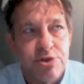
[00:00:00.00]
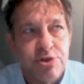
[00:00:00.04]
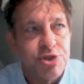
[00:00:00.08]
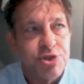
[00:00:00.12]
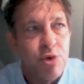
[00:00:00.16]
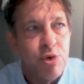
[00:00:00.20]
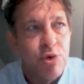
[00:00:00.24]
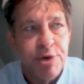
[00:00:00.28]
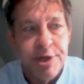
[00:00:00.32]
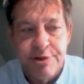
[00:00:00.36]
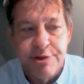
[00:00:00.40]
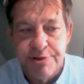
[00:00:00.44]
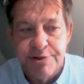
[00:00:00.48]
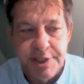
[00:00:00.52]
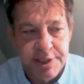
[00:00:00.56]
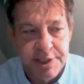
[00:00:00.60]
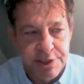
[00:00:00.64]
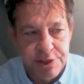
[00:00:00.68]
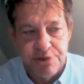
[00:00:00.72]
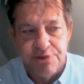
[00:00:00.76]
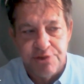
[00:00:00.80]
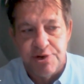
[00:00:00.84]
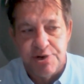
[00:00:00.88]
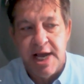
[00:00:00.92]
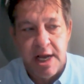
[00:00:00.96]
so interesting
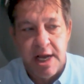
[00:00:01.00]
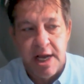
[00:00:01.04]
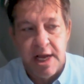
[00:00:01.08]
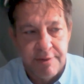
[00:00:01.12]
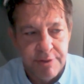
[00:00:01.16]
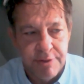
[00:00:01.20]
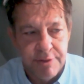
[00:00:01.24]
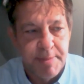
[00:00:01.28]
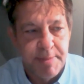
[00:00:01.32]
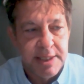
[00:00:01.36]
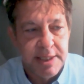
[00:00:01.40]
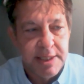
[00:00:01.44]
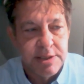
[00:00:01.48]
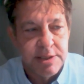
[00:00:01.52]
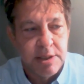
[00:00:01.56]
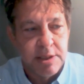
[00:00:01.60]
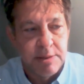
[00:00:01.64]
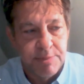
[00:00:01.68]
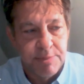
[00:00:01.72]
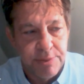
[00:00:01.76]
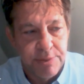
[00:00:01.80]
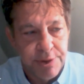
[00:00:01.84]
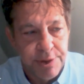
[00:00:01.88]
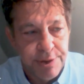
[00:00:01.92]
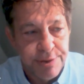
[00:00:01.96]
to track over the past
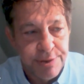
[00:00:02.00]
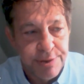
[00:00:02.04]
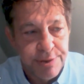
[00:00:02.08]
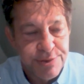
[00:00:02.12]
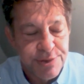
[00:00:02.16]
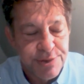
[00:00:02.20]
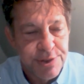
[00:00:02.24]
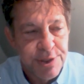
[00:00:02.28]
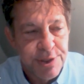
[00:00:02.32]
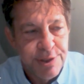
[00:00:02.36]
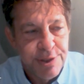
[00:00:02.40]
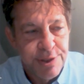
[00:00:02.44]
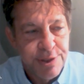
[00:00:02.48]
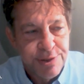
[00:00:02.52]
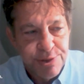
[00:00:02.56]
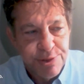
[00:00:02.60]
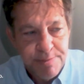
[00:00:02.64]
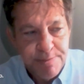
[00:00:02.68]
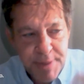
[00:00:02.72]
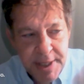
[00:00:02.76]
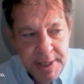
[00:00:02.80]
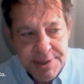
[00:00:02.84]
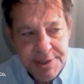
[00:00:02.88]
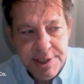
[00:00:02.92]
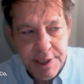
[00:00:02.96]
couple of years. So
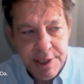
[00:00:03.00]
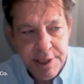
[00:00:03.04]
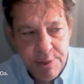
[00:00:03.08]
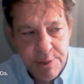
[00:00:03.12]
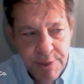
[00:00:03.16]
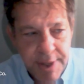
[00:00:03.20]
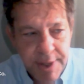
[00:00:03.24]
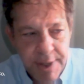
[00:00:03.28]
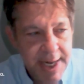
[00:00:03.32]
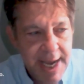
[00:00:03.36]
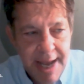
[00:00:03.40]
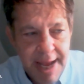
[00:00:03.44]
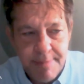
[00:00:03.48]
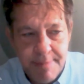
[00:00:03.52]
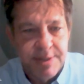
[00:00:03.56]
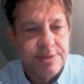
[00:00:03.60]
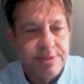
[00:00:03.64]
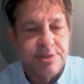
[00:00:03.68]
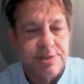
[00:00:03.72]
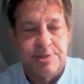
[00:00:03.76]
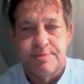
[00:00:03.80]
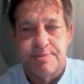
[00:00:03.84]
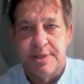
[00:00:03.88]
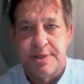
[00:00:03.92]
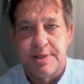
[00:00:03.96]
basically, what
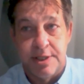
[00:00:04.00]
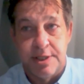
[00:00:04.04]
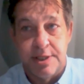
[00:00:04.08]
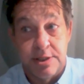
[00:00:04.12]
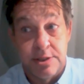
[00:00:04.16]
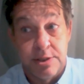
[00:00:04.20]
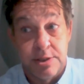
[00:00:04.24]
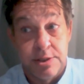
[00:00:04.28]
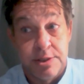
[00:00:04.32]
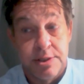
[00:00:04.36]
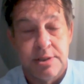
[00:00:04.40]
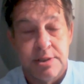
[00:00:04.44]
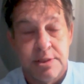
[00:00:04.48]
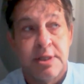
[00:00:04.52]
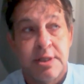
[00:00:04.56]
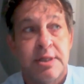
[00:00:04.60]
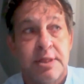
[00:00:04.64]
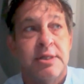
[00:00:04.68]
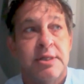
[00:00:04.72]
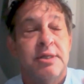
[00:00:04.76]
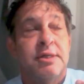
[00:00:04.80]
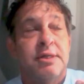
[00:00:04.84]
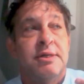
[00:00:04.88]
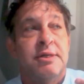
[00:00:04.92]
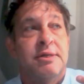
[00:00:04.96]
happens is
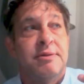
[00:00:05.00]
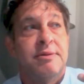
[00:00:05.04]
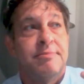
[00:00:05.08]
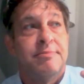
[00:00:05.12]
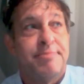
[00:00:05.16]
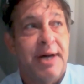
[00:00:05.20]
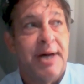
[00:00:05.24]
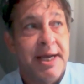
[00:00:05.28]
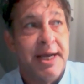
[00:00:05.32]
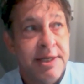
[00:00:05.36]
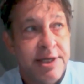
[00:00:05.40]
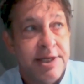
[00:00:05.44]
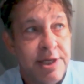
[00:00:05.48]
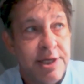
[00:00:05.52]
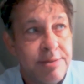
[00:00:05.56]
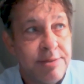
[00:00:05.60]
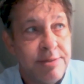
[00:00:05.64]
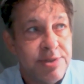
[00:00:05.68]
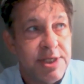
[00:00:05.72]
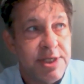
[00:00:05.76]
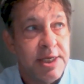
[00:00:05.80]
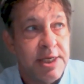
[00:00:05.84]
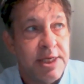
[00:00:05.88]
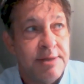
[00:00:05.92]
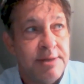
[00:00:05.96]
Biden
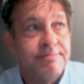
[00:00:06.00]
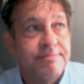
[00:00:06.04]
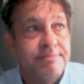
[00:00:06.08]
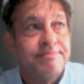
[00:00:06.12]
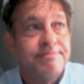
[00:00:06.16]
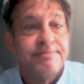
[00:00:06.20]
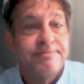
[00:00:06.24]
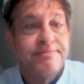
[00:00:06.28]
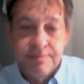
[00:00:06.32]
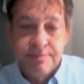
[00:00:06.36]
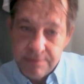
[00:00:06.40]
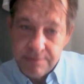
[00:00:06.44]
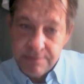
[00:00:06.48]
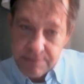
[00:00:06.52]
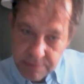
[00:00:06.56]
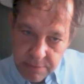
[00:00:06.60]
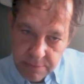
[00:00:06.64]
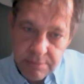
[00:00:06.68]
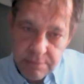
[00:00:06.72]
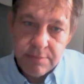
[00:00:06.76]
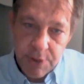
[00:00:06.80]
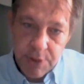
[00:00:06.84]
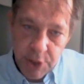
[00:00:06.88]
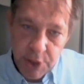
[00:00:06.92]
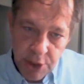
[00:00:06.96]
comes in,
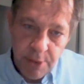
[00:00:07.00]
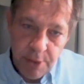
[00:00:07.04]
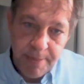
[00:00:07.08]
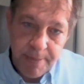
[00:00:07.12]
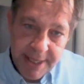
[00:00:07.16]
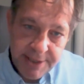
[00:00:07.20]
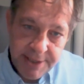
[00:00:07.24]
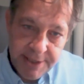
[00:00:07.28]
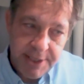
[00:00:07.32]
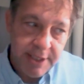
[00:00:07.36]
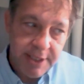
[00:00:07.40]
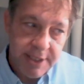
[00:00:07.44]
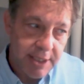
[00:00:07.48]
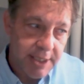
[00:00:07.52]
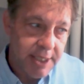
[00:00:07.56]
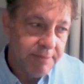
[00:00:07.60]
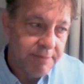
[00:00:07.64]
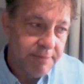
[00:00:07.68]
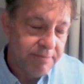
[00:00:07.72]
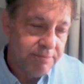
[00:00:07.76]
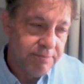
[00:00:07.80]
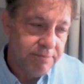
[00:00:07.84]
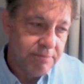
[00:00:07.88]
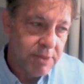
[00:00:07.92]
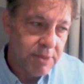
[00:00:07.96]
you know,
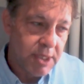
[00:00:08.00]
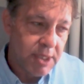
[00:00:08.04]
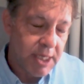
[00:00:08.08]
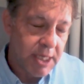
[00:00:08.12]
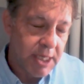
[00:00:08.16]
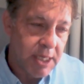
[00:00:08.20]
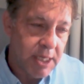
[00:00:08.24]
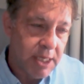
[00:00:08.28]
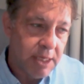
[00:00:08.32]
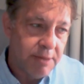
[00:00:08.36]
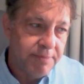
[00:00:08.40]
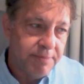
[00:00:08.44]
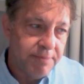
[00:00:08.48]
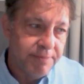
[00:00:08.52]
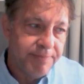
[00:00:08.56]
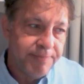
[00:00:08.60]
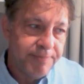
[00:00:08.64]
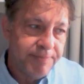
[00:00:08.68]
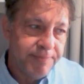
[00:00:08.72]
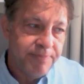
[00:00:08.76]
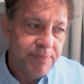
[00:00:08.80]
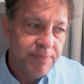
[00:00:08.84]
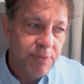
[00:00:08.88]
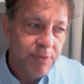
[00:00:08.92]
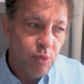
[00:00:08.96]
basically uh,
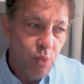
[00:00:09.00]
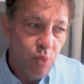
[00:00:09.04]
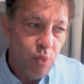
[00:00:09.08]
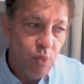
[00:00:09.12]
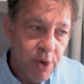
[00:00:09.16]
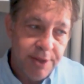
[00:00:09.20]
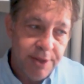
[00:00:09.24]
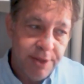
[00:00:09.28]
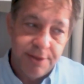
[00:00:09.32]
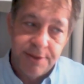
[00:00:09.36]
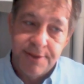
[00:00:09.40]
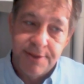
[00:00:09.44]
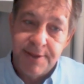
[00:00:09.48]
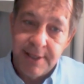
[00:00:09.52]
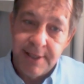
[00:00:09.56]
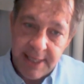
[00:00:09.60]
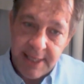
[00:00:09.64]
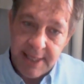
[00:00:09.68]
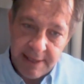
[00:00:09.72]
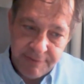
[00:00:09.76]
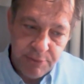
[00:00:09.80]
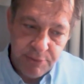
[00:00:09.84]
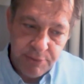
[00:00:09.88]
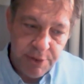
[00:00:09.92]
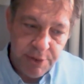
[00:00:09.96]
with the
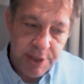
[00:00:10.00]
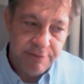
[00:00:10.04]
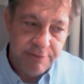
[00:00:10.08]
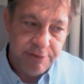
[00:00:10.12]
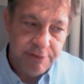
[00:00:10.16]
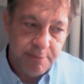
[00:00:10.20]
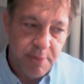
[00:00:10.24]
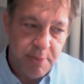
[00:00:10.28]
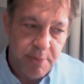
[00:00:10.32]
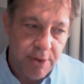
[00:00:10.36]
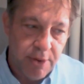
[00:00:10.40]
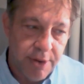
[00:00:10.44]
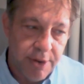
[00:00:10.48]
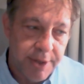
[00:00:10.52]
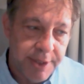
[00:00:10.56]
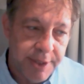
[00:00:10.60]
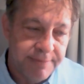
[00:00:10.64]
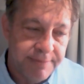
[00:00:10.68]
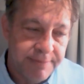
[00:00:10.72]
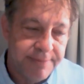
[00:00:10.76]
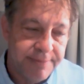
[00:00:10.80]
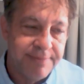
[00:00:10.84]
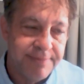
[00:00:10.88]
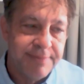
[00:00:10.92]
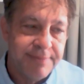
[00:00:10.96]
left wing of his
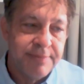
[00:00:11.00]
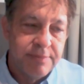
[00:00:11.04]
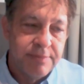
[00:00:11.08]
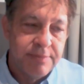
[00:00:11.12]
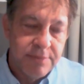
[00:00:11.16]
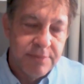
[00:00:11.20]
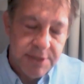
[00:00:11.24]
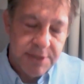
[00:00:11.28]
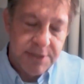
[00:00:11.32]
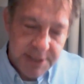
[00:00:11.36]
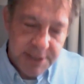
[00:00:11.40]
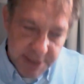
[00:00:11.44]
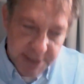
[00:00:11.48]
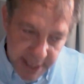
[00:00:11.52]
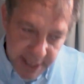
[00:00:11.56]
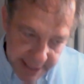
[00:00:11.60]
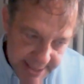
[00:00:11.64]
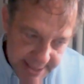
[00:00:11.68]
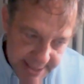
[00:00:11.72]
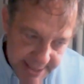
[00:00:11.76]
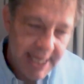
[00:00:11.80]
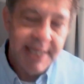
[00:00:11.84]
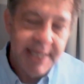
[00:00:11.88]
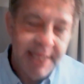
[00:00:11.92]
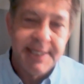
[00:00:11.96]
party. They
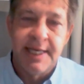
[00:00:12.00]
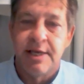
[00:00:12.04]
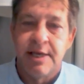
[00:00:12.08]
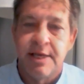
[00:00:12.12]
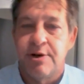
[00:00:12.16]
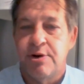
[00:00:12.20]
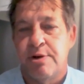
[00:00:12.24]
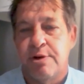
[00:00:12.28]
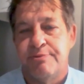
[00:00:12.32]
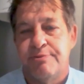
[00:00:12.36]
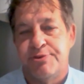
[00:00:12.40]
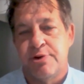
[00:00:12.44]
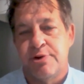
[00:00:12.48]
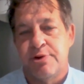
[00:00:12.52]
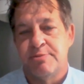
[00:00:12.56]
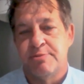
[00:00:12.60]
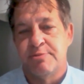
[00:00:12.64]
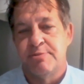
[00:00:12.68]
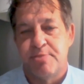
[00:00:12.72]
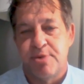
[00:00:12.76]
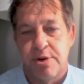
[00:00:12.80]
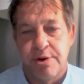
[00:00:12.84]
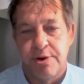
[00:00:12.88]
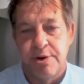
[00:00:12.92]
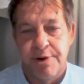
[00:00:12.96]
take down all of Trump's
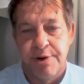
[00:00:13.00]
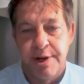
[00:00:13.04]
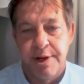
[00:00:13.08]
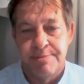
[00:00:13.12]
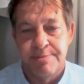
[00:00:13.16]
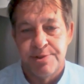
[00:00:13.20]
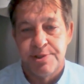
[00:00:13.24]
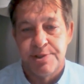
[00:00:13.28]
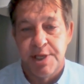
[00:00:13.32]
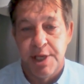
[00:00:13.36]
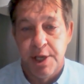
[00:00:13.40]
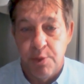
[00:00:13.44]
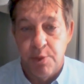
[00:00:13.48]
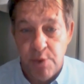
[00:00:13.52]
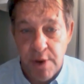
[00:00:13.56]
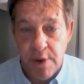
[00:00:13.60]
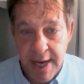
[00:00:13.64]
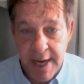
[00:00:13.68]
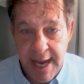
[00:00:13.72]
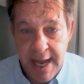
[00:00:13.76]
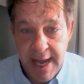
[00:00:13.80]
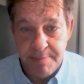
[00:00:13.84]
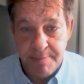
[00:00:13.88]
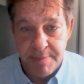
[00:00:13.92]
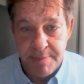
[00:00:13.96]
programs, and
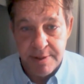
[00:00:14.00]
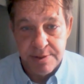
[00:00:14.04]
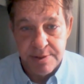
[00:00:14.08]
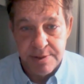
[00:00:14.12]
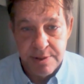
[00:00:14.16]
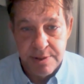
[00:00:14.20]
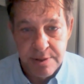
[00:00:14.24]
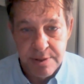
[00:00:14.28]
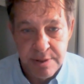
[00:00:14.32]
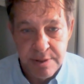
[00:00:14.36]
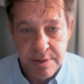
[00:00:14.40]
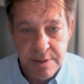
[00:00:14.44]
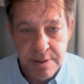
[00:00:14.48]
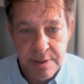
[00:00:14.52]
what happens?